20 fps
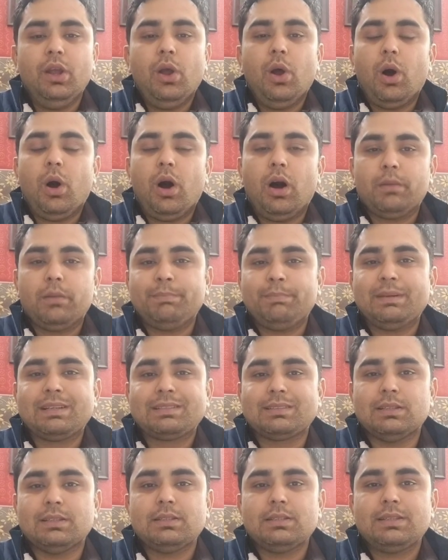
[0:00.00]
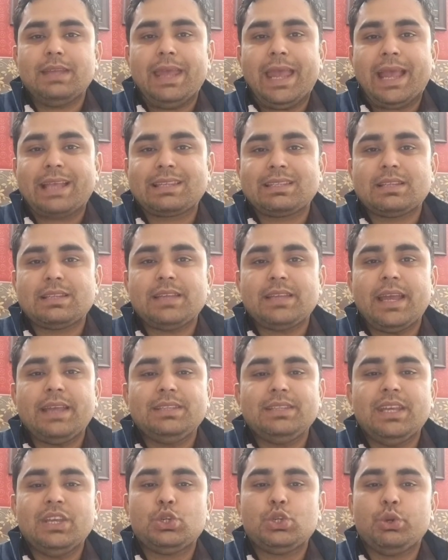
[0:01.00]
or persons
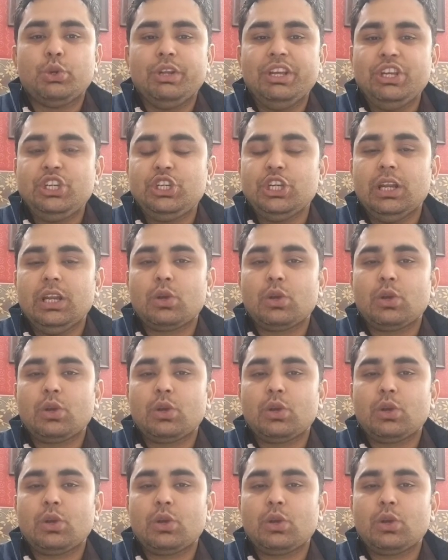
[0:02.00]
exercising judicial,